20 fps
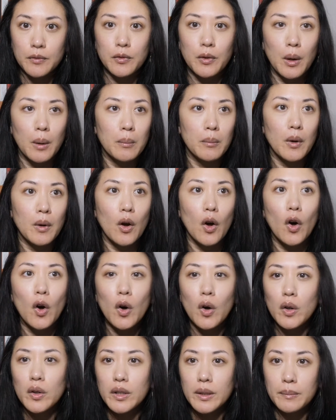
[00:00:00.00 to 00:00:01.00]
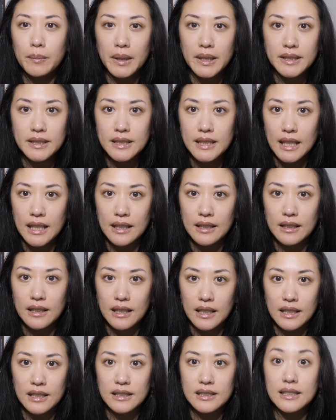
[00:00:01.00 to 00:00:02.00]
from all the mundane
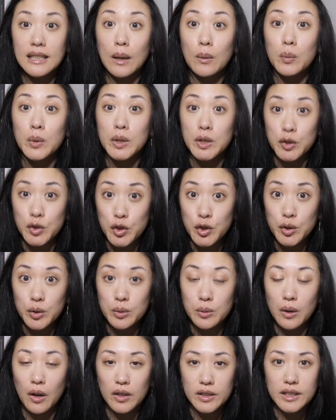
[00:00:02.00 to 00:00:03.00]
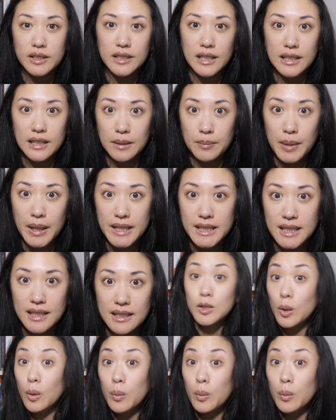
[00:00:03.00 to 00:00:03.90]
things that we do on a daily basis.